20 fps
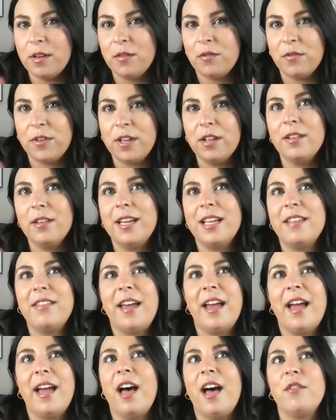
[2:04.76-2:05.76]
feel like
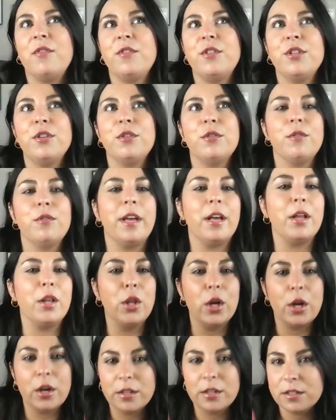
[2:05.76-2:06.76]
they have to
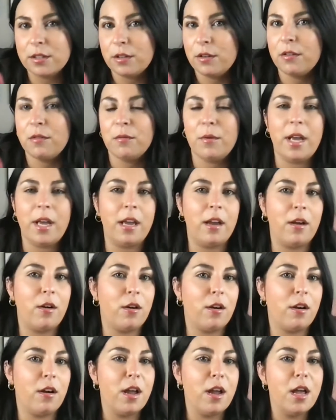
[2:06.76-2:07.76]
look a certain way
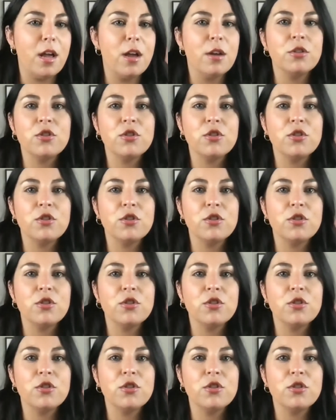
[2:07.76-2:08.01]
or